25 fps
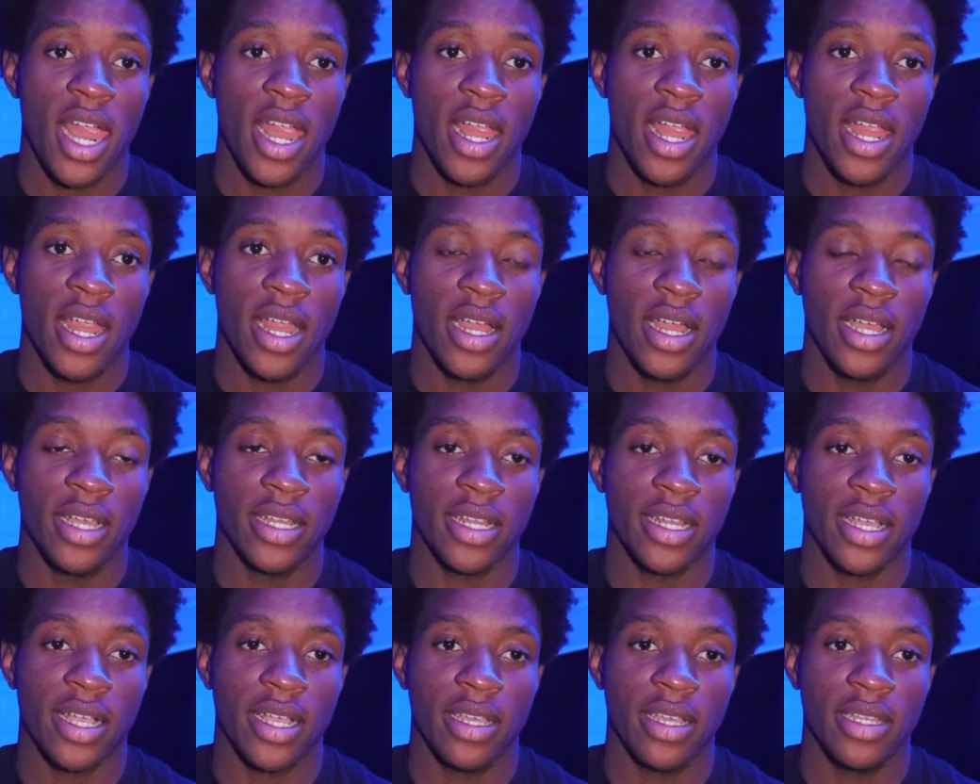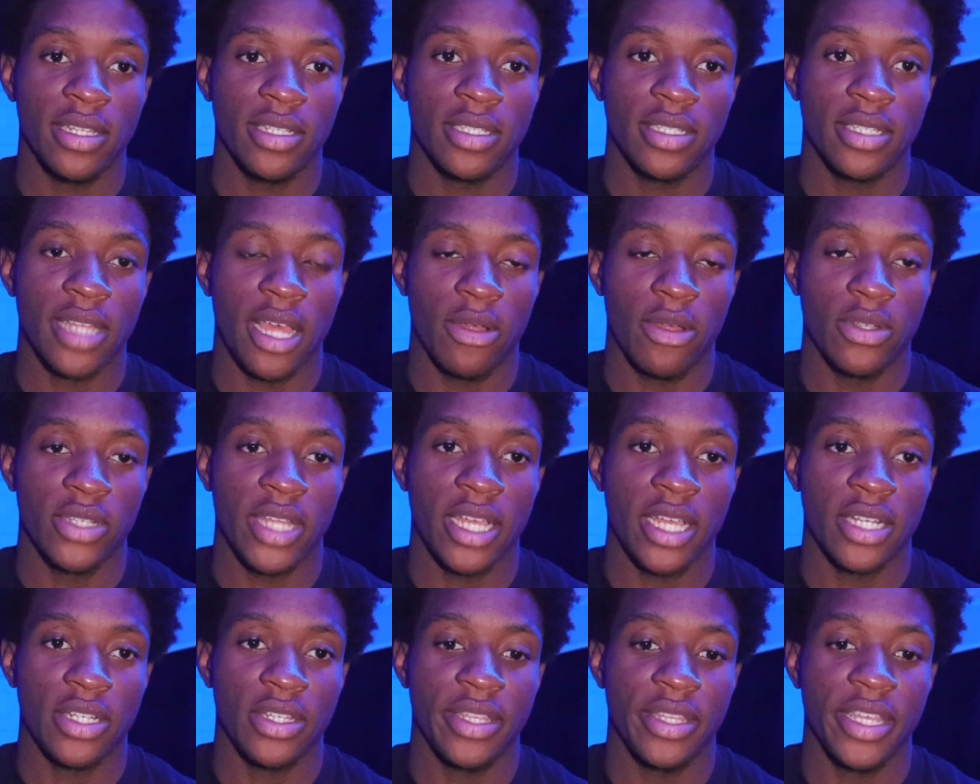I was
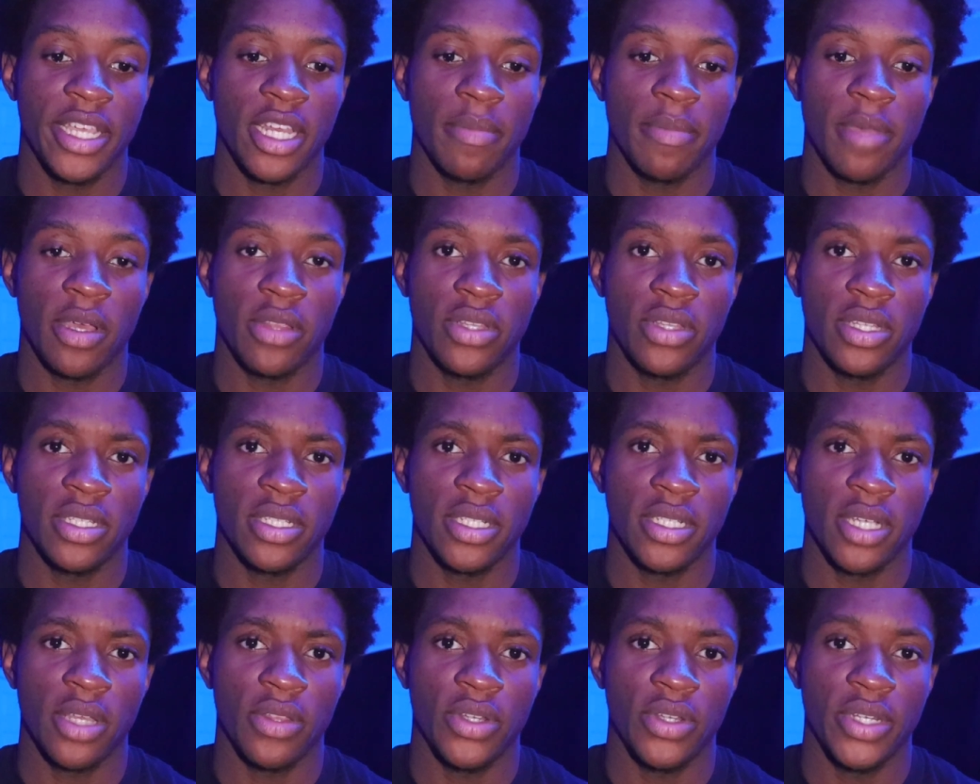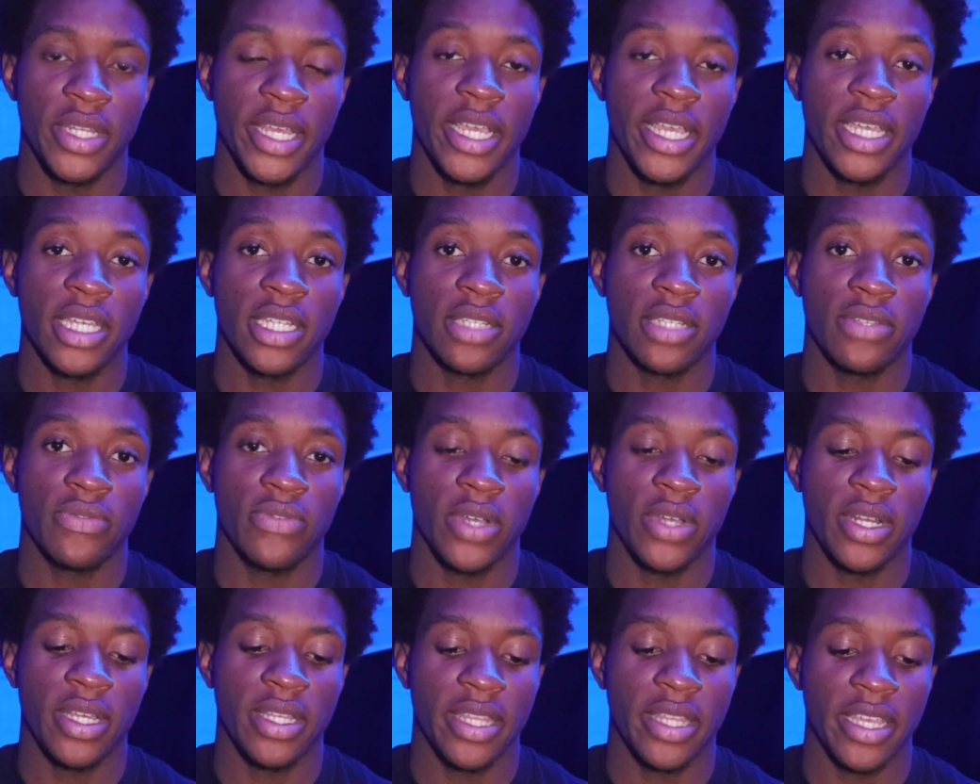actually thinking about this the other day. It's
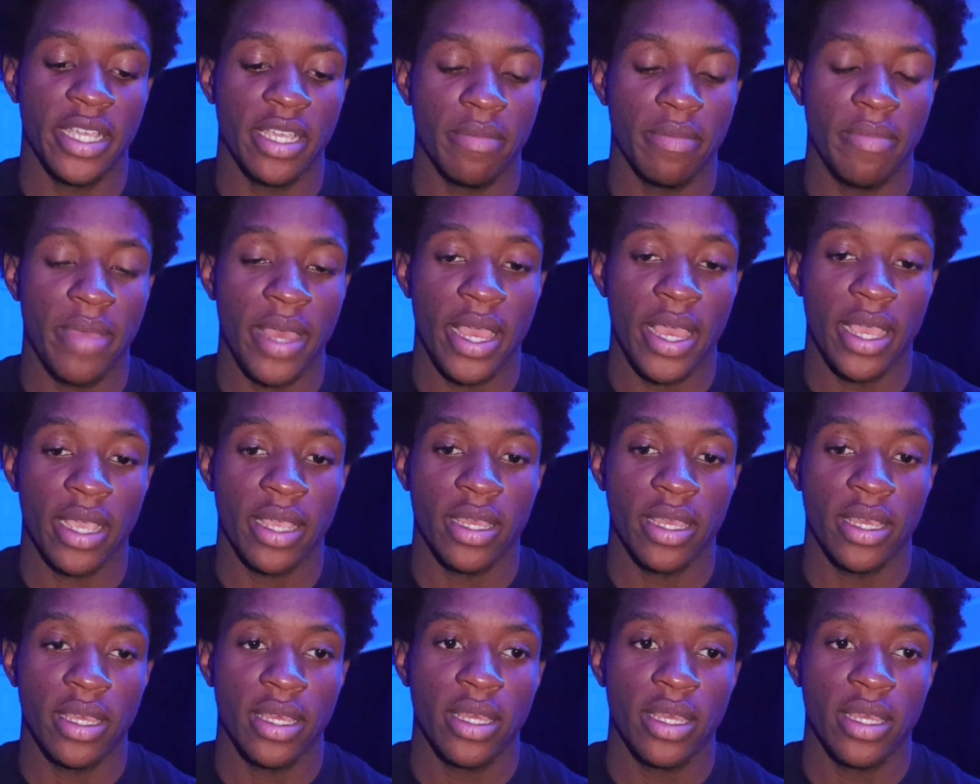funny thinking back.